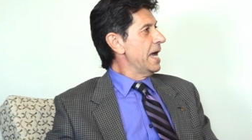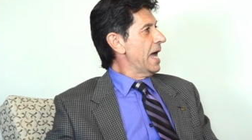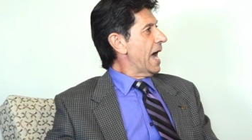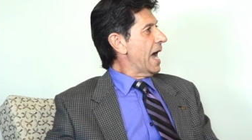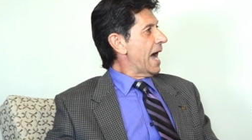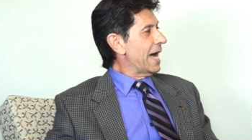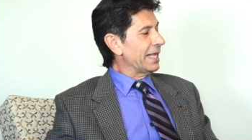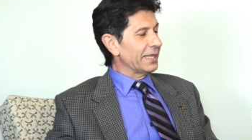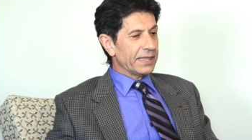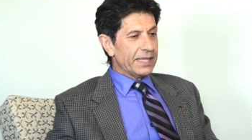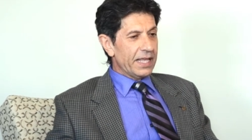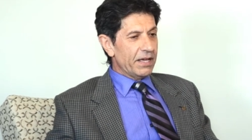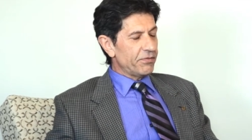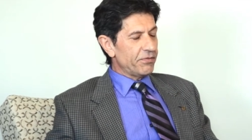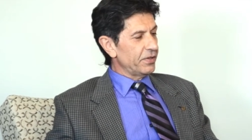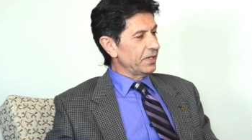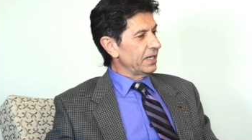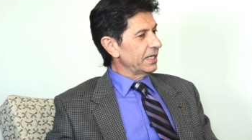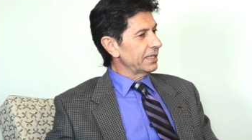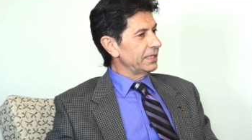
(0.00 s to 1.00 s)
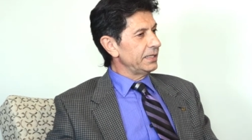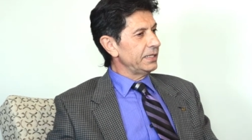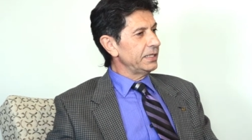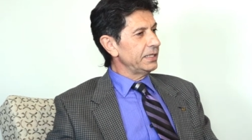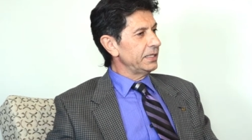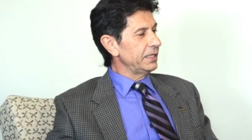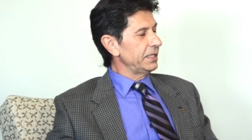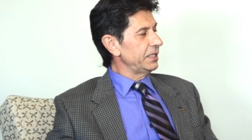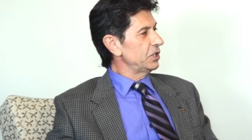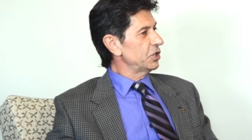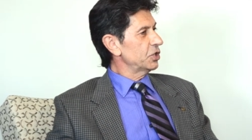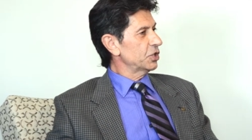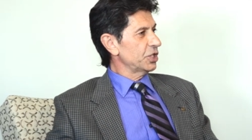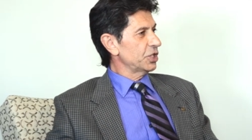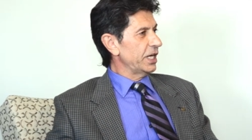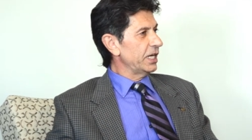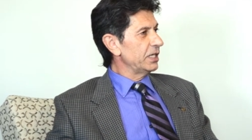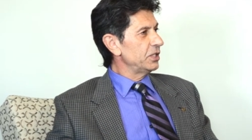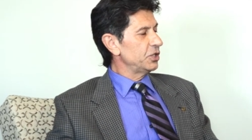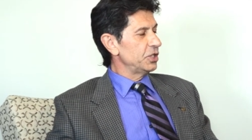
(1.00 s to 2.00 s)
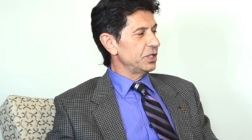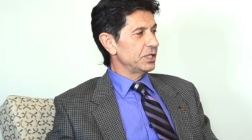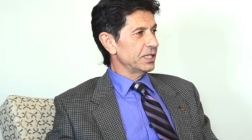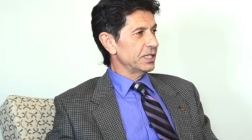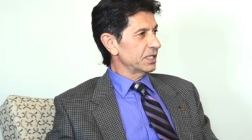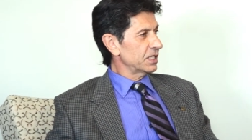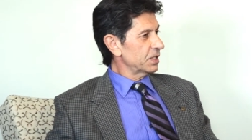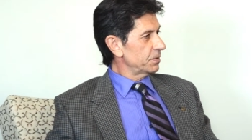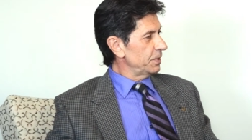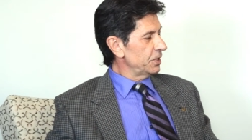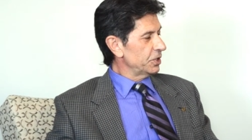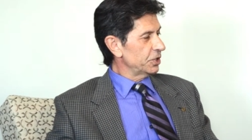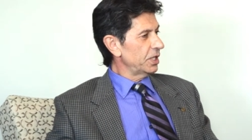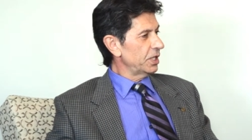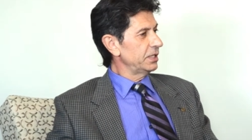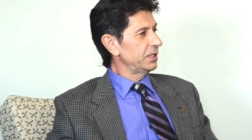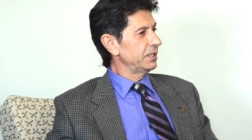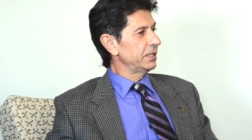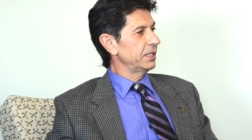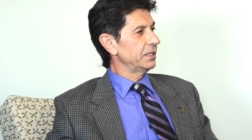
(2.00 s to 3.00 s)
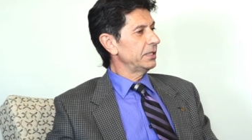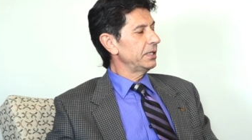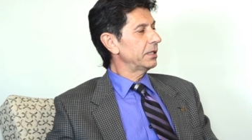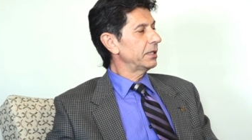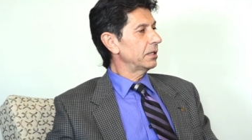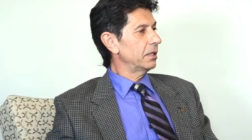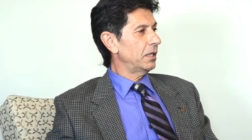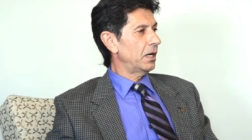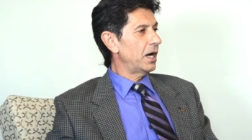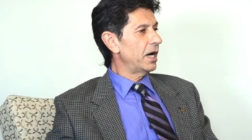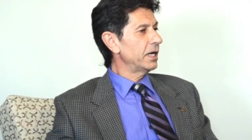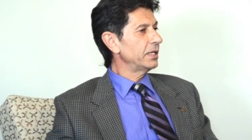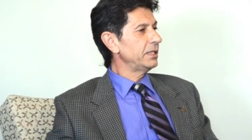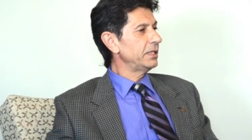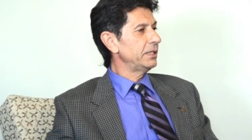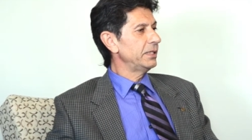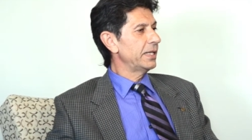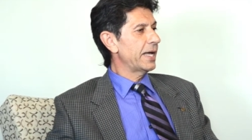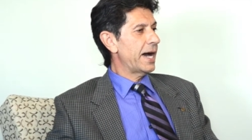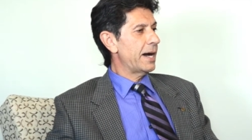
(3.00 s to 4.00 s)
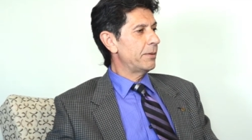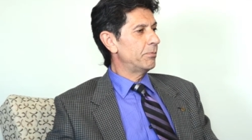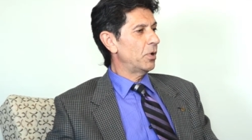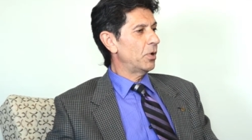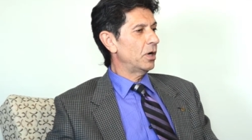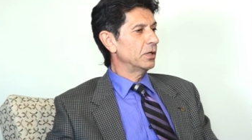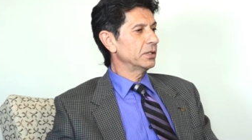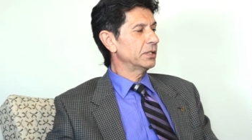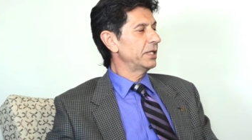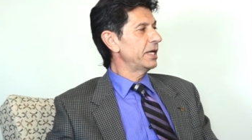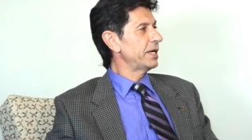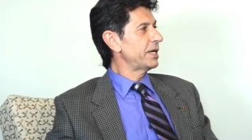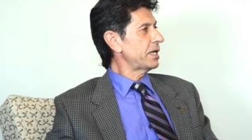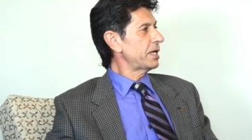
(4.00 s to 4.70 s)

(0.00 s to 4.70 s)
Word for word: And definitely these changes, especially the decline in the amount they